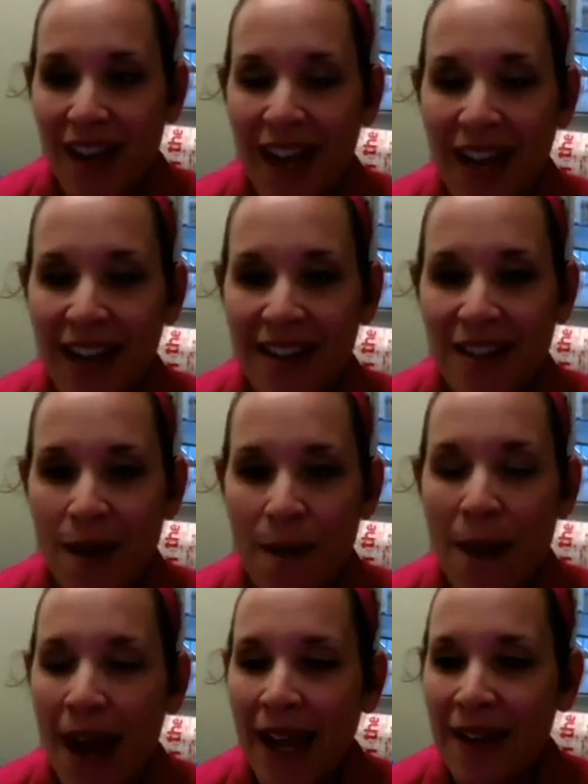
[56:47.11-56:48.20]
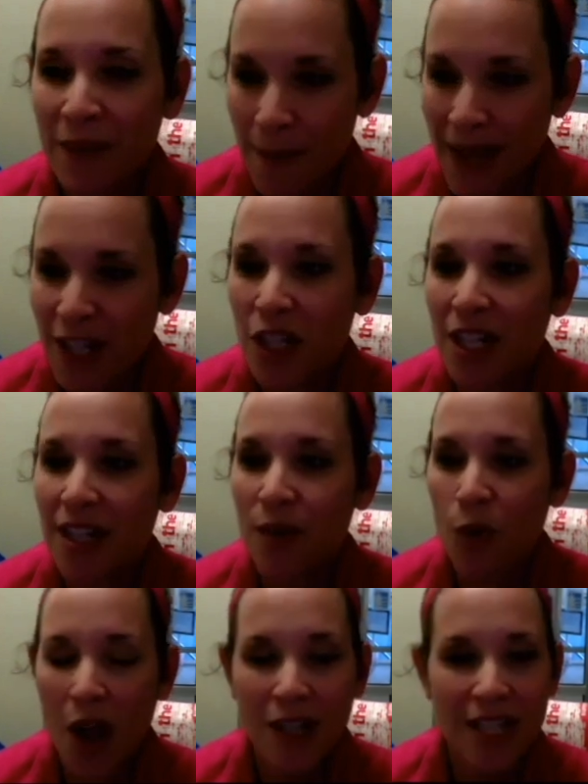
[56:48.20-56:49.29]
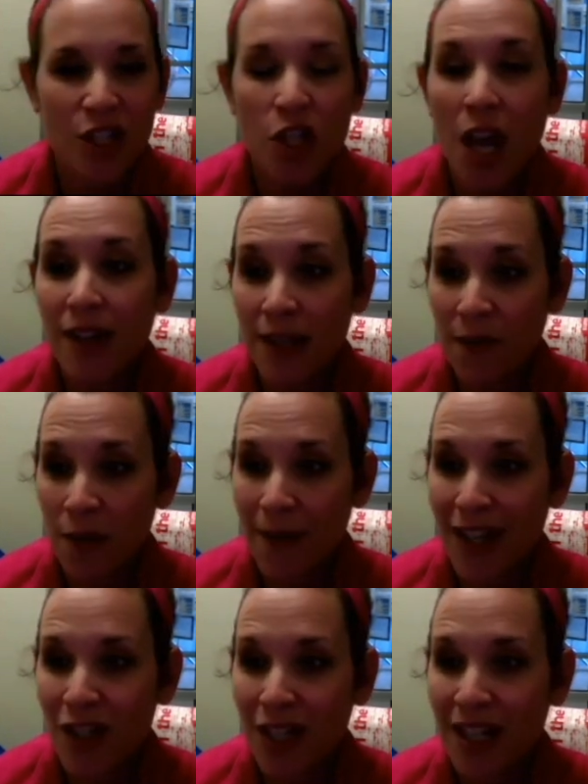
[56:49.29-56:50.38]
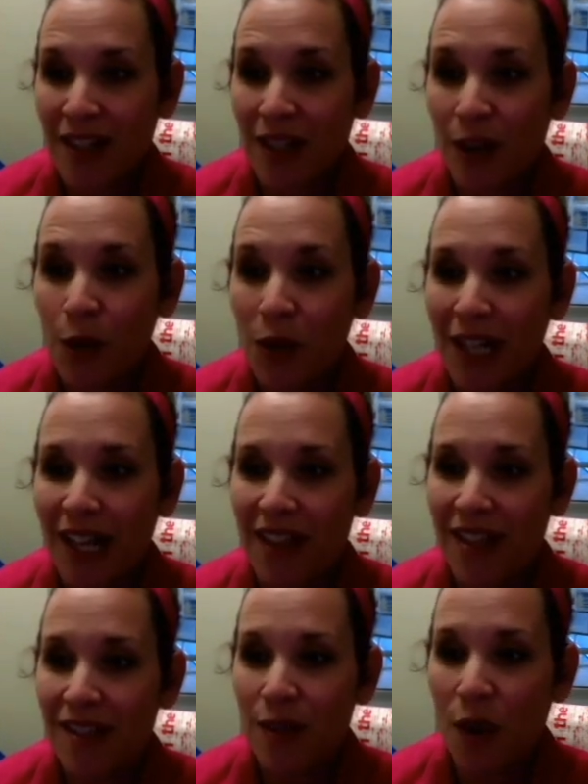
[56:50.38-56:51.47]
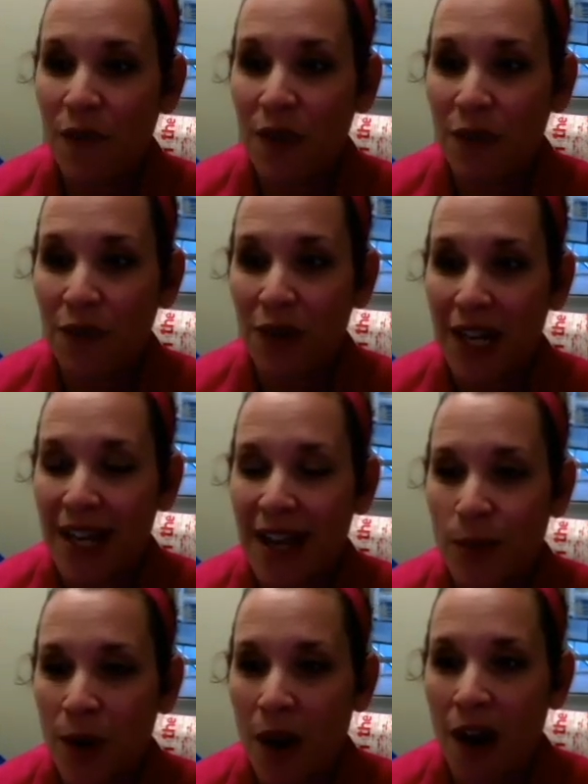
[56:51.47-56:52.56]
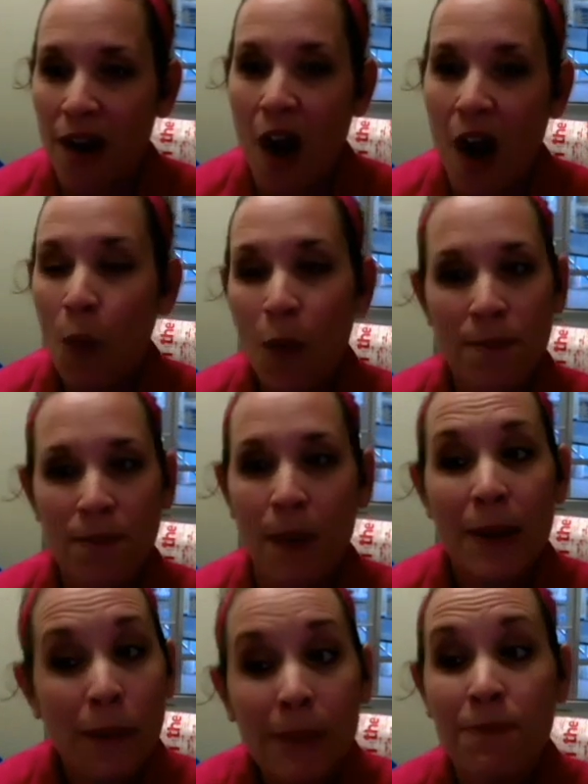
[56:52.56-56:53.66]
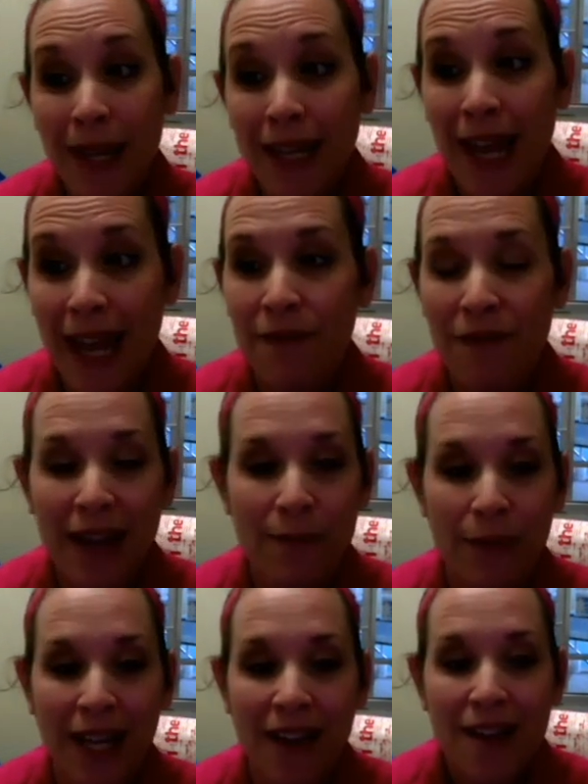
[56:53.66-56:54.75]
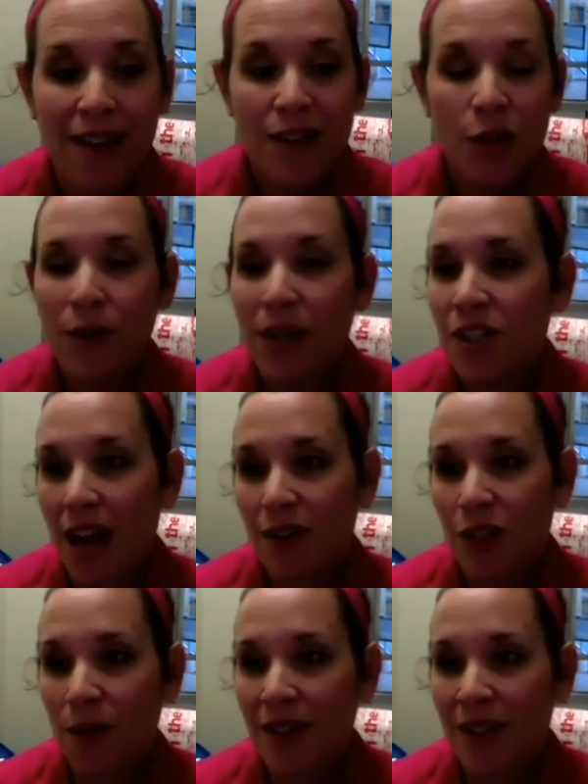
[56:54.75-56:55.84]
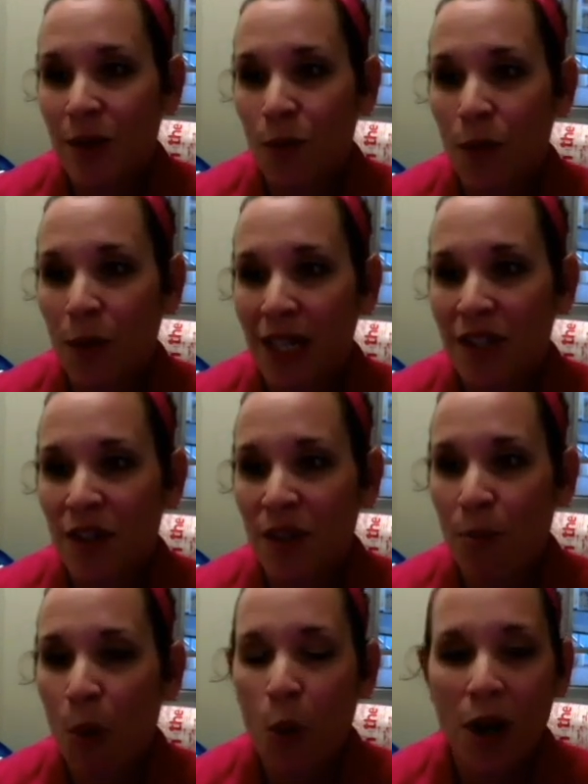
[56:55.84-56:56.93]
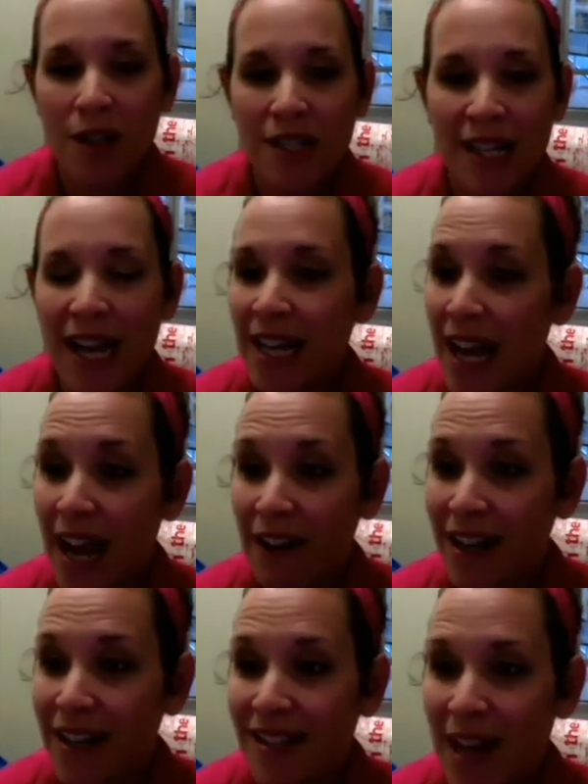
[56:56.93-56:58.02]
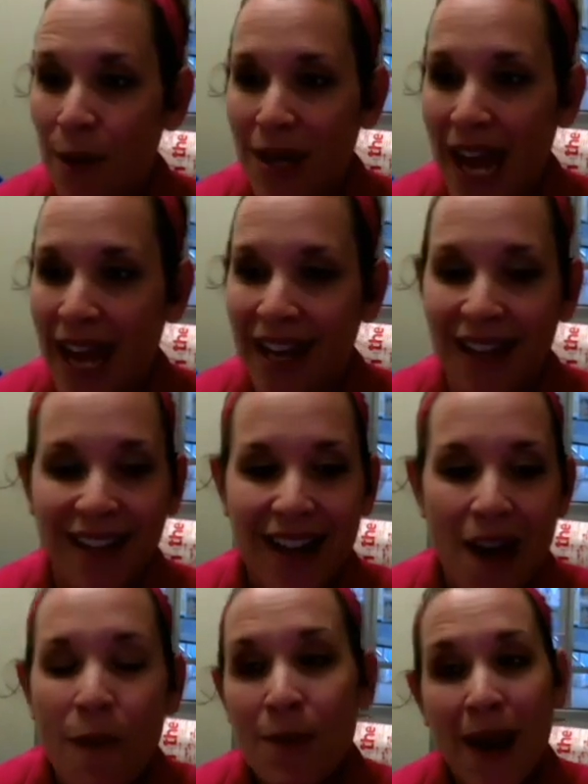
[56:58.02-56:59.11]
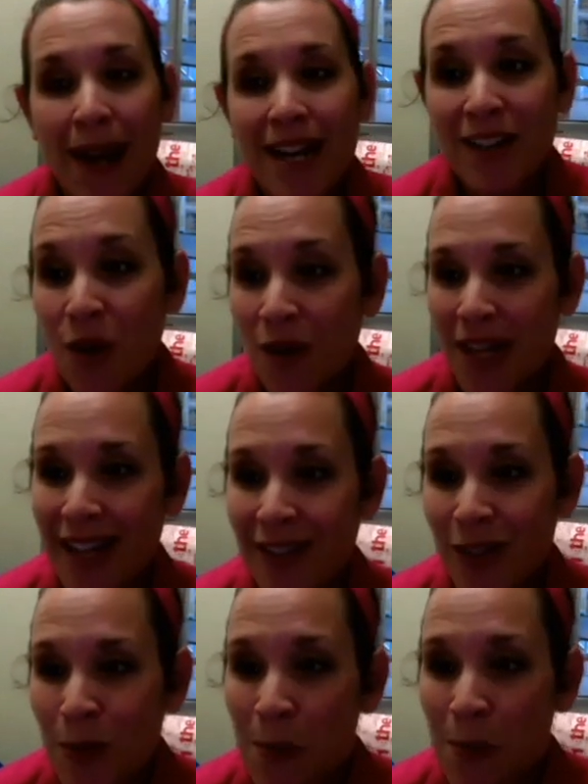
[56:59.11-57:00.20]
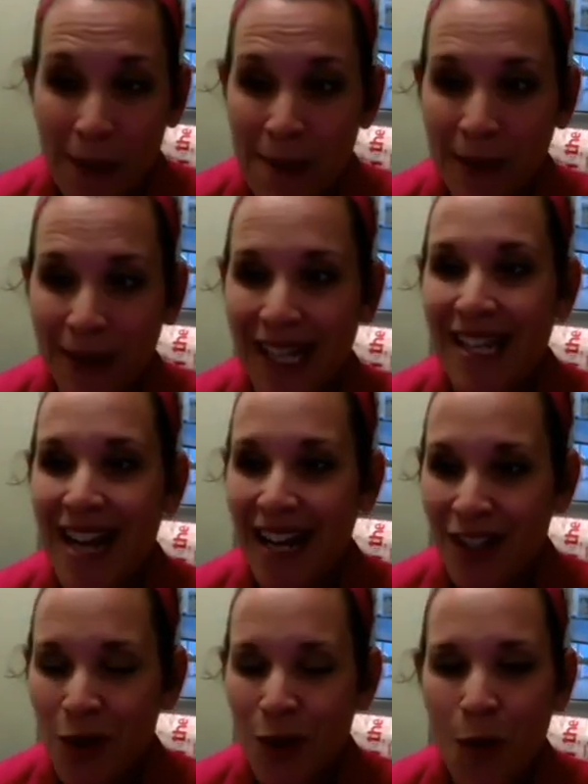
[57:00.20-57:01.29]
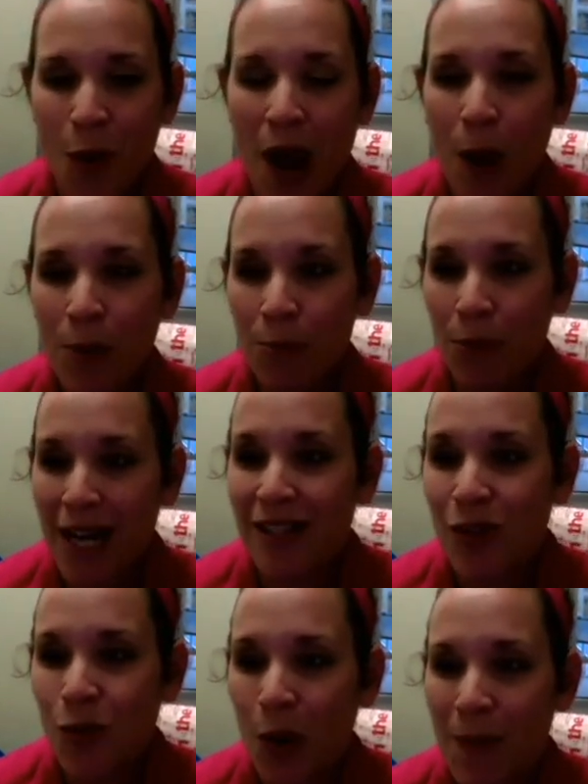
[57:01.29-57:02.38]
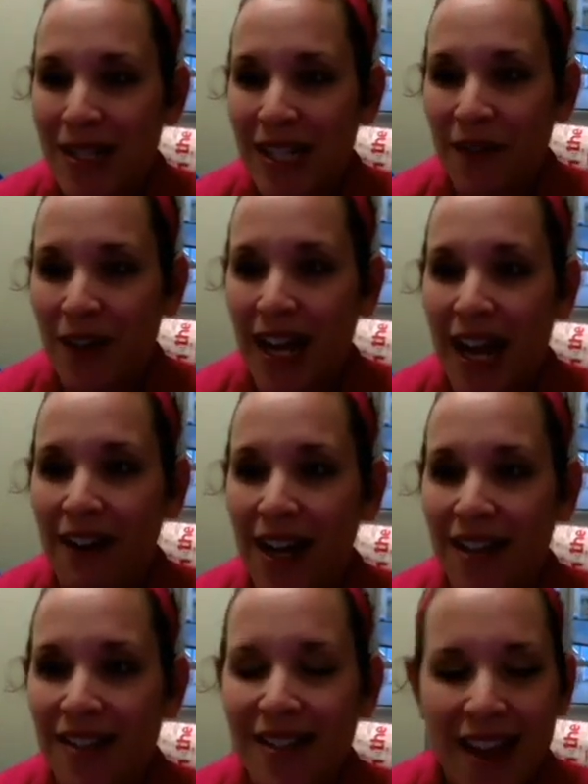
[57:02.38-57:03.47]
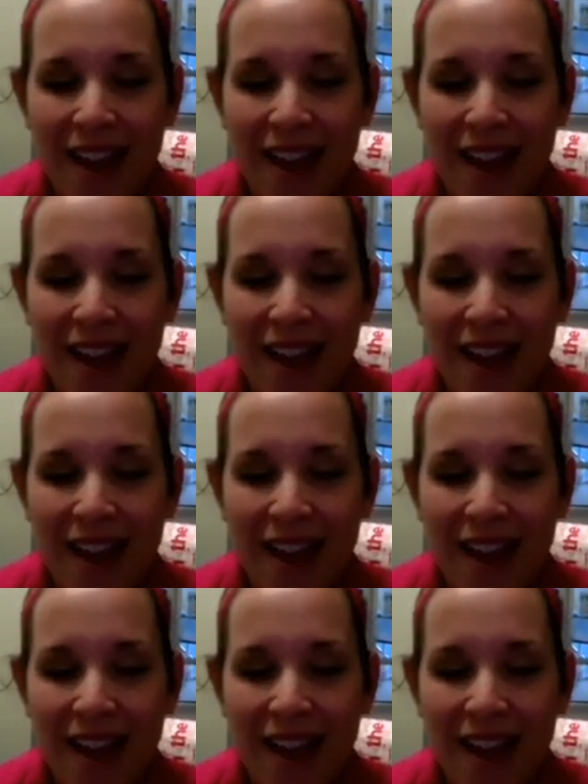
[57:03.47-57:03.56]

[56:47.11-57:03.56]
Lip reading: And my information, Rhonda and Chuck's information is included in this. So feel free, as we are all one big camp family, to reach out to us as we're willing to support in any areas that we can. We might not know the answers, but we might be able to connect you or help you brainstorm in different areas.